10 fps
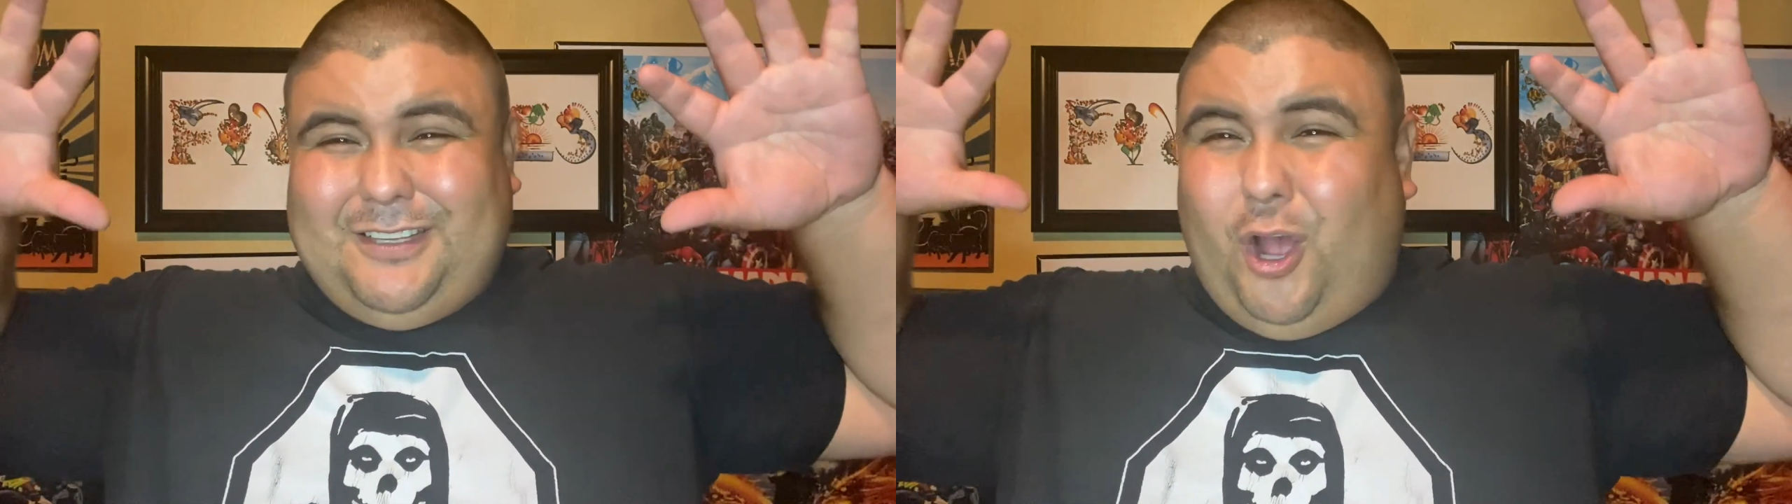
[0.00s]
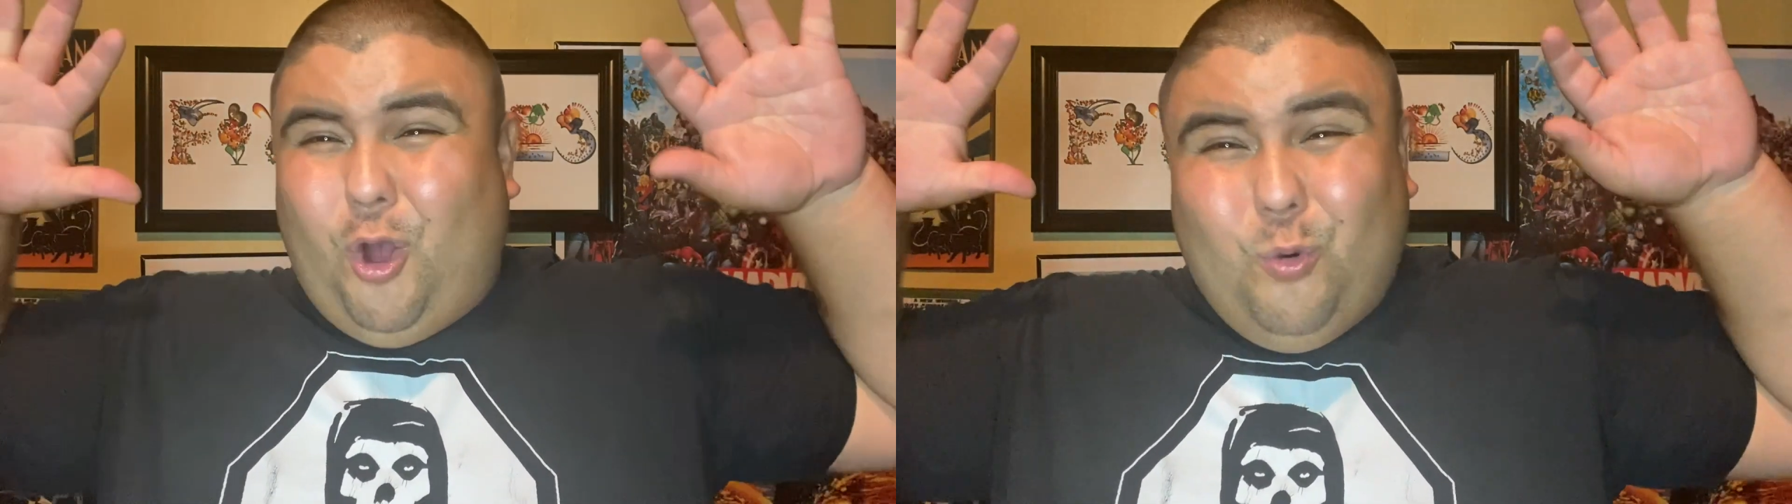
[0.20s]

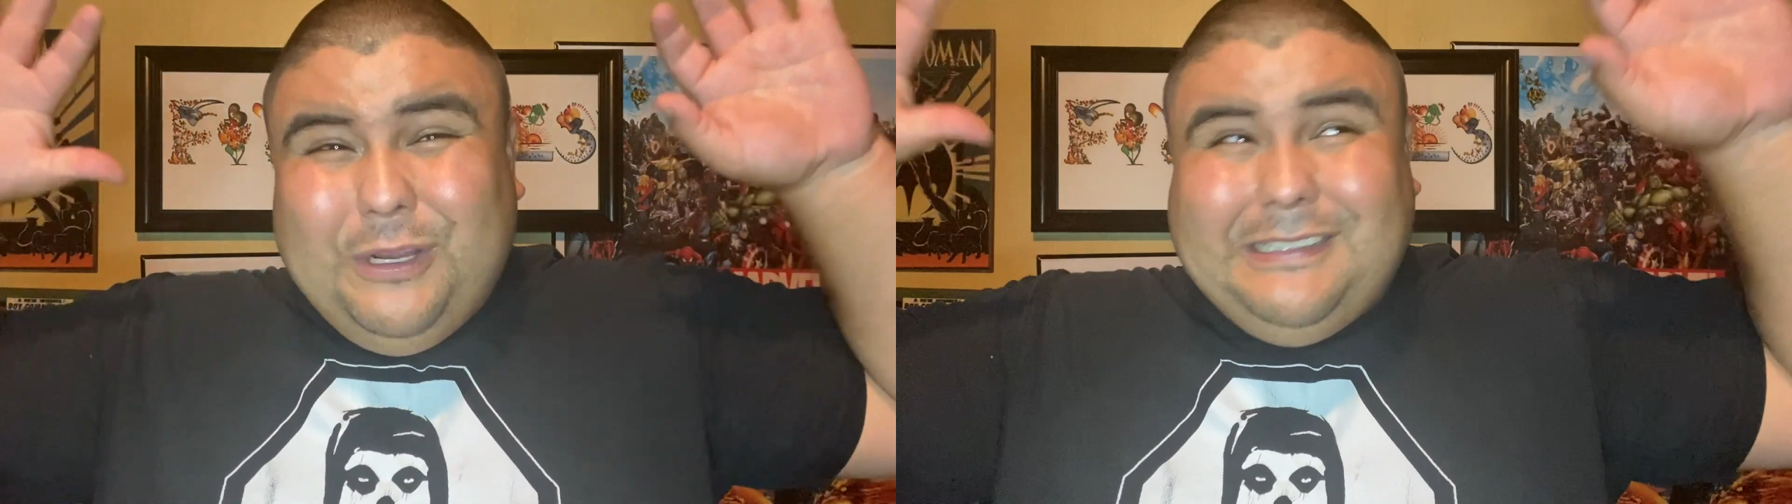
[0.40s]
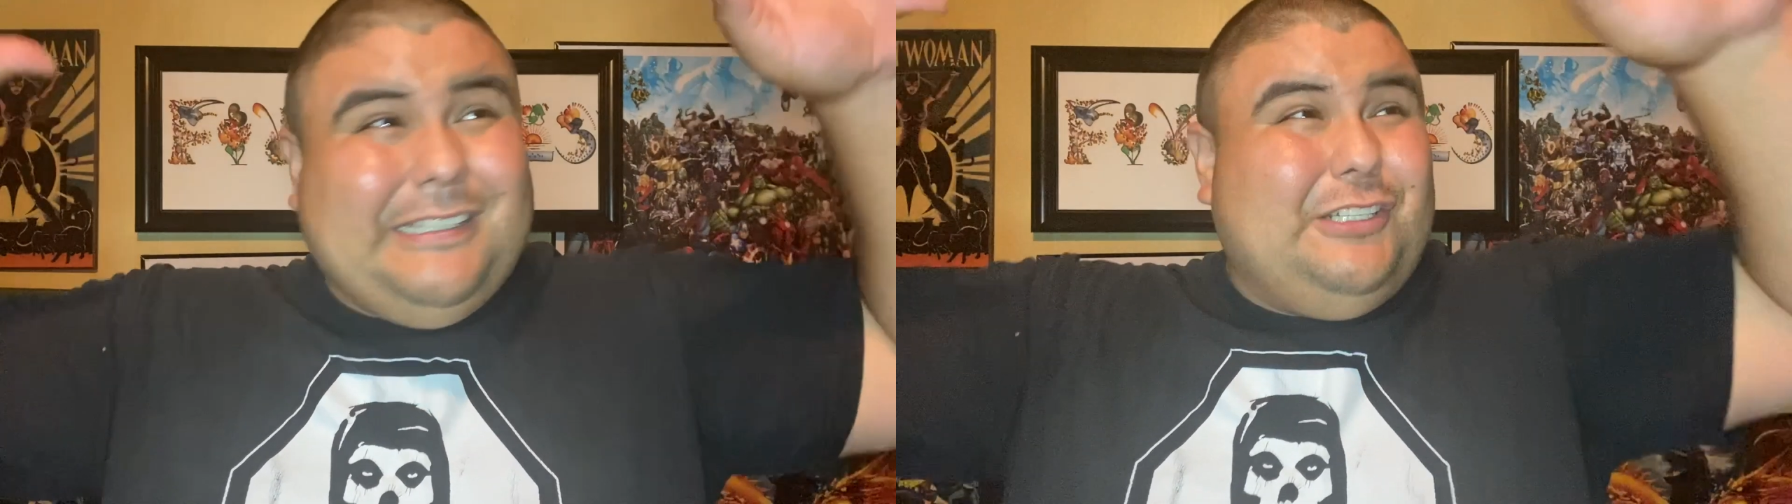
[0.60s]

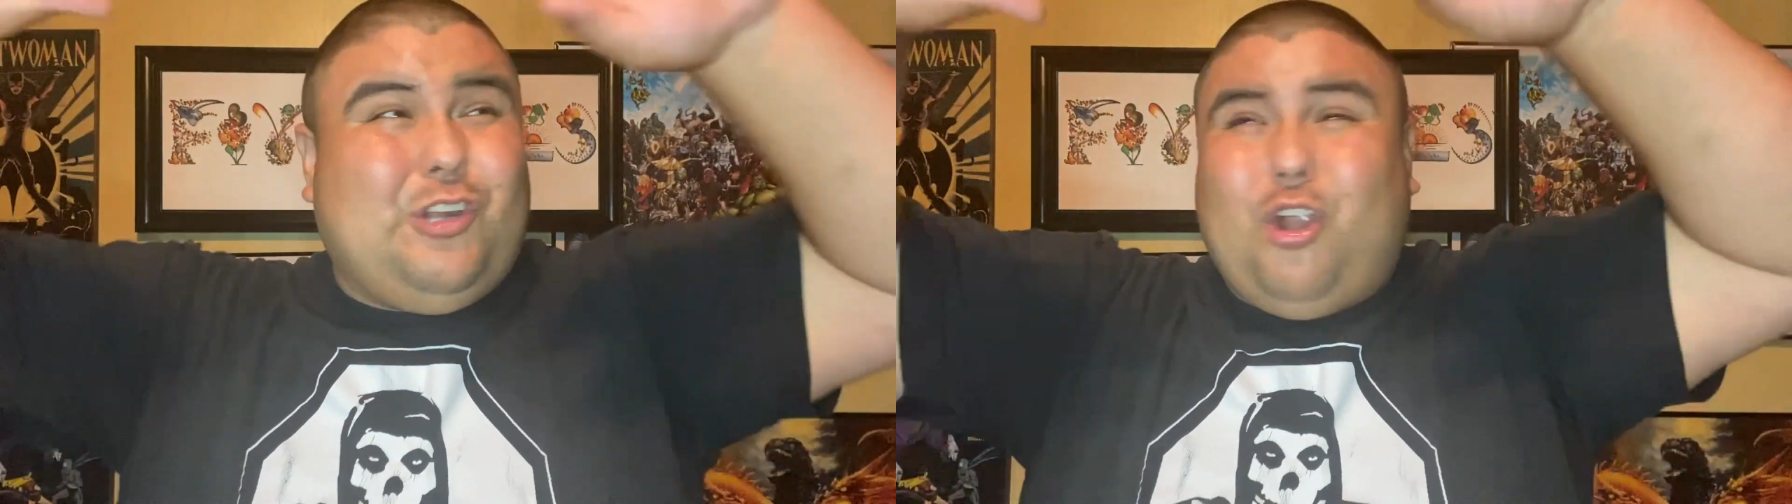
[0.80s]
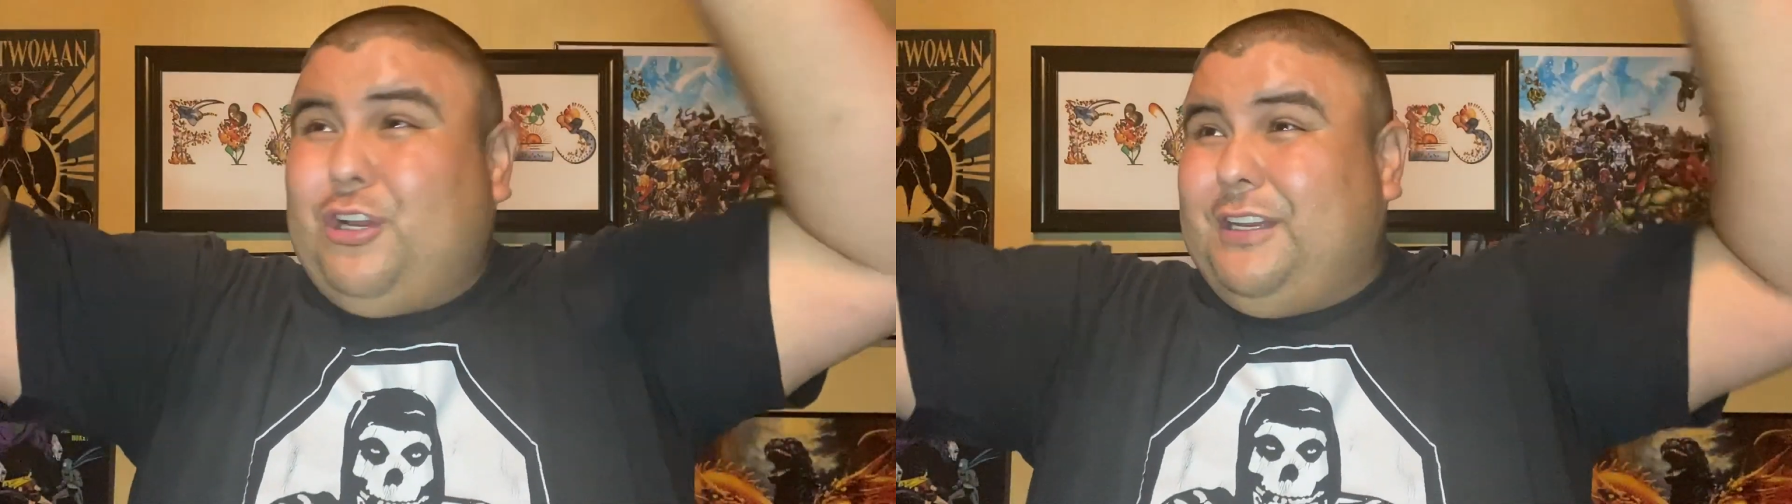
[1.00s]
always in
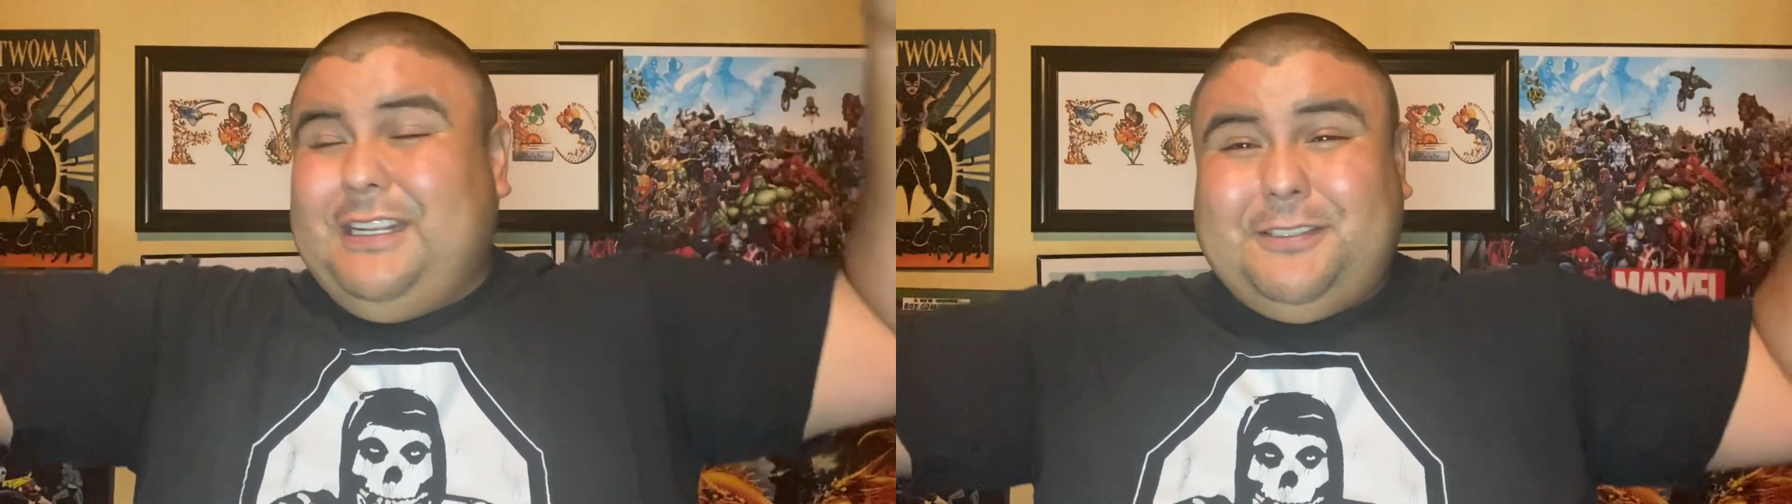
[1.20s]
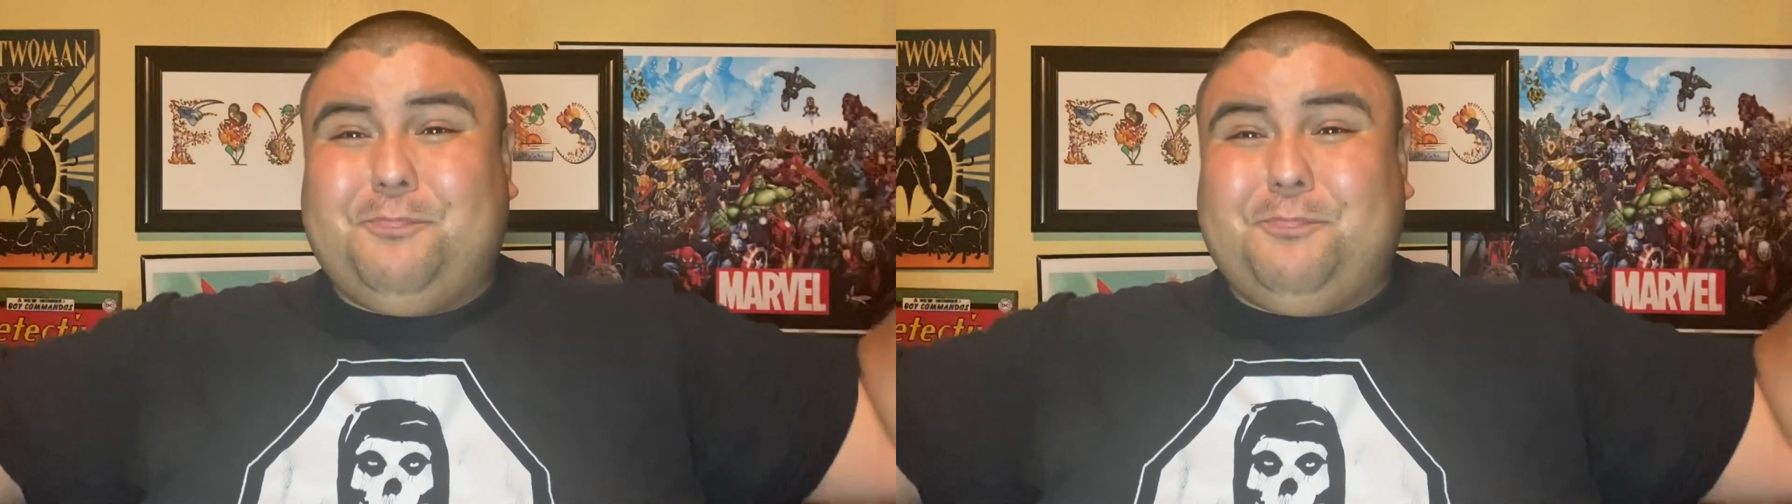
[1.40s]
darkness